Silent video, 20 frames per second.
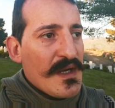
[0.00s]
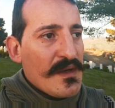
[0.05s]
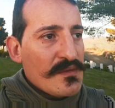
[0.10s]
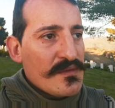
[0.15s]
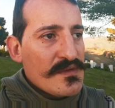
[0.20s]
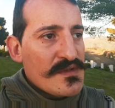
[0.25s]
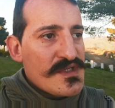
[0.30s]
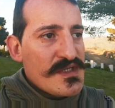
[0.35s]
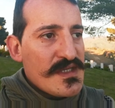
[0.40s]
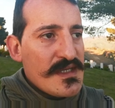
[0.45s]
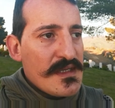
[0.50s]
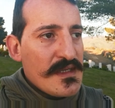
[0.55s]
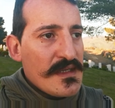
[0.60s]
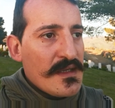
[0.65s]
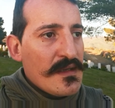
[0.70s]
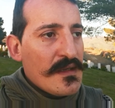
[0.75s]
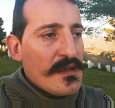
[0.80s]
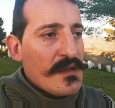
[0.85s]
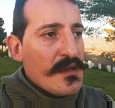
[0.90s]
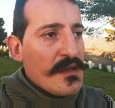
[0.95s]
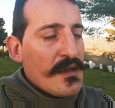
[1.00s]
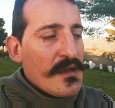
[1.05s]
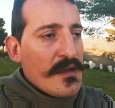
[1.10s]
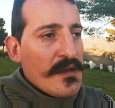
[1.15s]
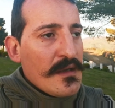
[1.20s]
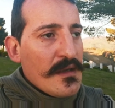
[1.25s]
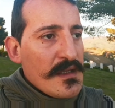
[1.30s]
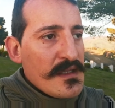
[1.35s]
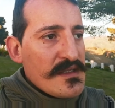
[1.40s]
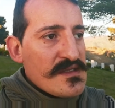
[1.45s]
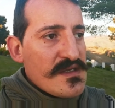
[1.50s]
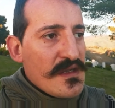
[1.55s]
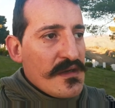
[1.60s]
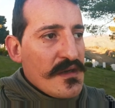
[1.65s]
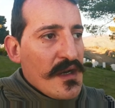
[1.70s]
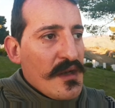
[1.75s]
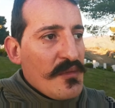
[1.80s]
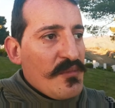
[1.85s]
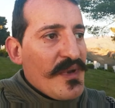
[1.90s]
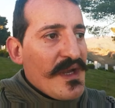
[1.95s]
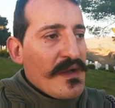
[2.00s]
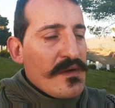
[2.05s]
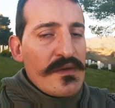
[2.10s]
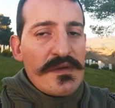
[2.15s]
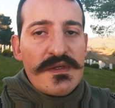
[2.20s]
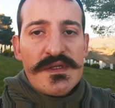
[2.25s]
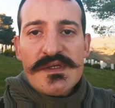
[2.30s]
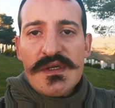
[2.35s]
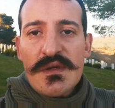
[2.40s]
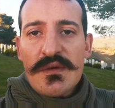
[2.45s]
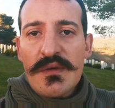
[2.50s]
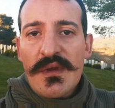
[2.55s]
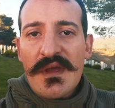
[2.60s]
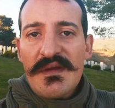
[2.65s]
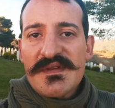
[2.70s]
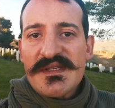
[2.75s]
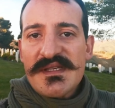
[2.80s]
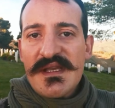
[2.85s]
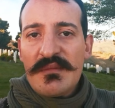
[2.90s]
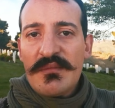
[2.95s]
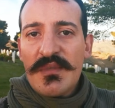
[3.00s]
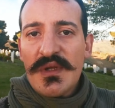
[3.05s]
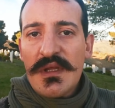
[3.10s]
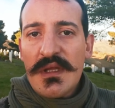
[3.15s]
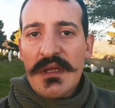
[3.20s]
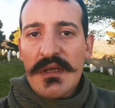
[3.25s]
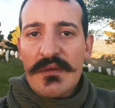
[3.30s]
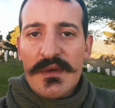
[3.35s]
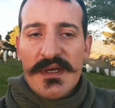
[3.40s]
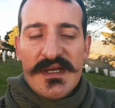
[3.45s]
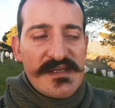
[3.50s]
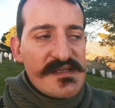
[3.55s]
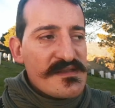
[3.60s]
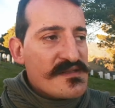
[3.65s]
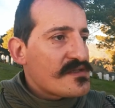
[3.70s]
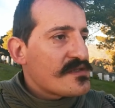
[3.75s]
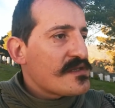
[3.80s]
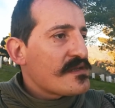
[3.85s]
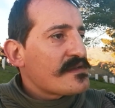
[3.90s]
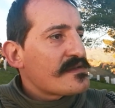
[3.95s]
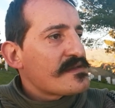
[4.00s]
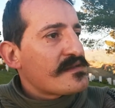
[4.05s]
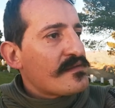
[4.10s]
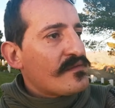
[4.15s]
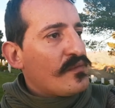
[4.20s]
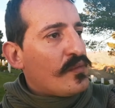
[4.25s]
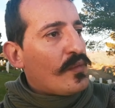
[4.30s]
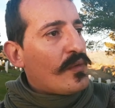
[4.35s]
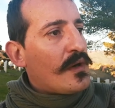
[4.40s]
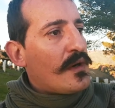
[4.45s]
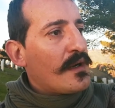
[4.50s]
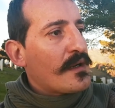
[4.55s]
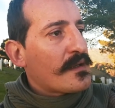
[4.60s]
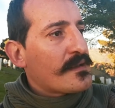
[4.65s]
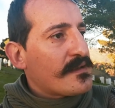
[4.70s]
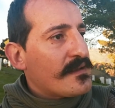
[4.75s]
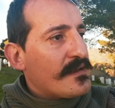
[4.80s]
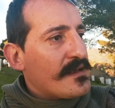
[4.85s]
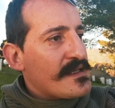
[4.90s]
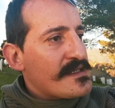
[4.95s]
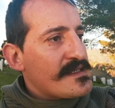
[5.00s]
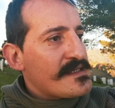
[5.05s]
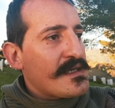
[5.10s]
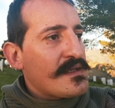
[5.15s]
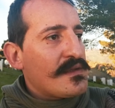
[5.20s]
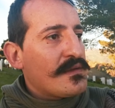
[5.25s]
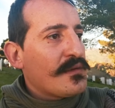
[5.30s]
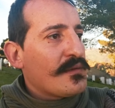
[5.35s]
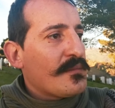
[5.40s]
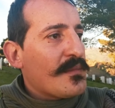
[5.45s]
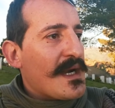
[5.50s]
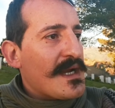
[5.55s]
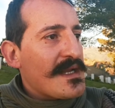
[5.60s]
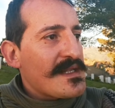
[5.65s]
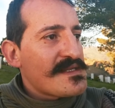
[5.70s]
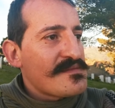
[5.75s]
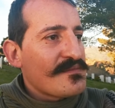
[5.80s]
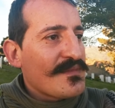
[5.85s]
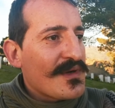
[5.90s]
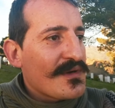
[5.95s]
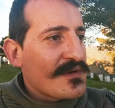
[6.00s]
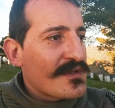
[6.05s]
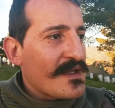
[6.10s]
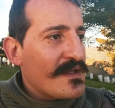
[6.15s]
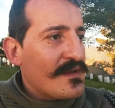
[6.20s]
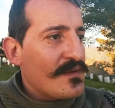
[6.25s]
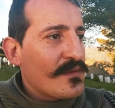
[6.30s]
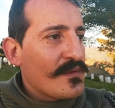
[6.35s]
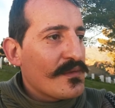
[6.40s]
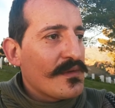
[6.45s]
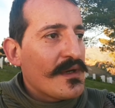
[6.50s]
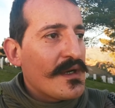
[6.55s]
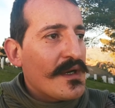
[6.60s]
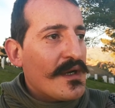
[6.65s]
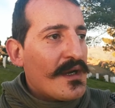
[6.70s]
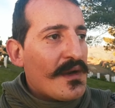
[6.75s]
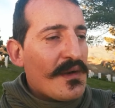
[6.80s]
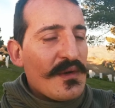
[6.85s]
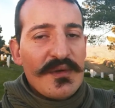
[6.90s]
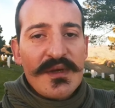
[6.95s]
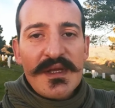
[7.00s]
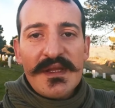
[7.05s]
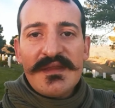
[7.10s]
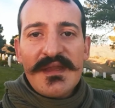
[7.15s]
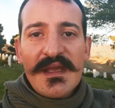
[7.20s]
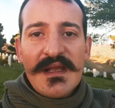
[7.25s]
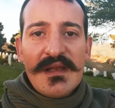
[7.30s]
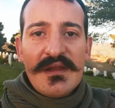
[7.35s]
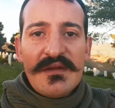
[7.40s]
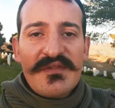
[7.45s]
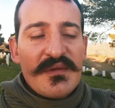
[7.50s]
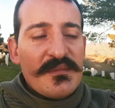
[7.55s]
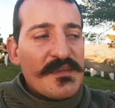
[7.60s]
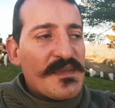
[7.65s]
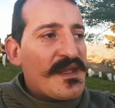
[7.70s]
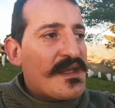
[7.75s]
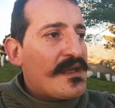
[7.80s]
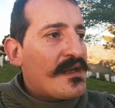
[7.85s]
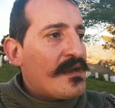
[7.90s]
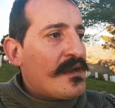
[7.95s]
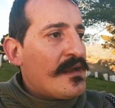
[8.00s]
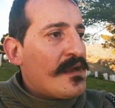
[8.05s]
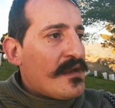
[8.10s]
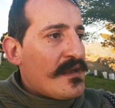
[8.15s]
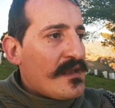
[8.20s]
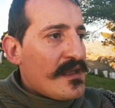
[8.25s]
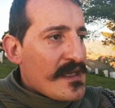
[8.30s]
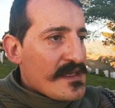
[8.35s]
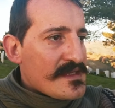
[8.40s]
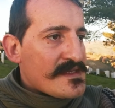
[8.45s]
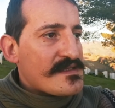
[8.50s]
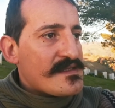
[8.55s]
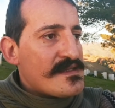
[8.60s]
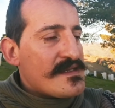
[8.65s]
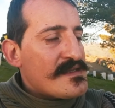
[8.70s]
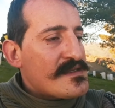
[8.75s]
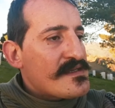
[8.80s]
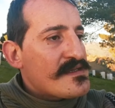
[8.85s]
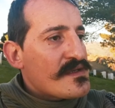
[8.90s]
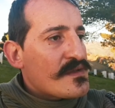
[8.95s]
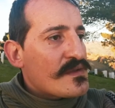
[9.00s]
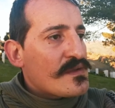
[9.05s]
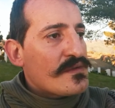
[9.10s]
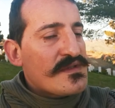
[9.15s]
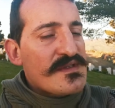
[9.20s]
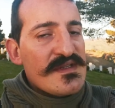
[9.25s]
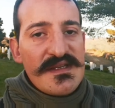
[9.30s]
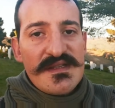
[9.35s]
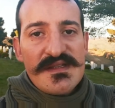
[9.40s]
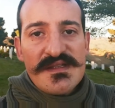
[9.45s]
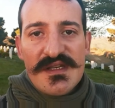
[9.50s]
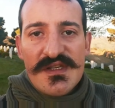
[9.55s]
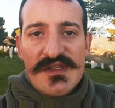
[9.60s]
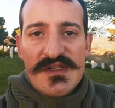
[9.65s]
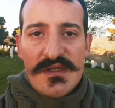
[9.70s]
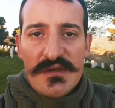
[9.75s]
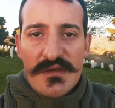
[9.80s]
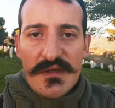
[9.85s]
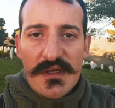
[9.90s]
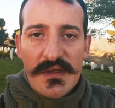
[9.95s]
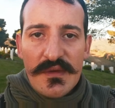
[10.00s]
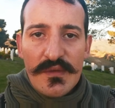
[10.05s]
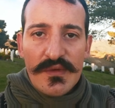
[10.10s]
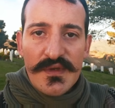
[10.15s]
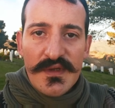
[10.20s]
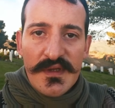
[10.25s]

Qi in general. But also you have somebody who has just walked, let's say, 2 miles more than you, who can tell you from there, yes, this is a good sensation, a good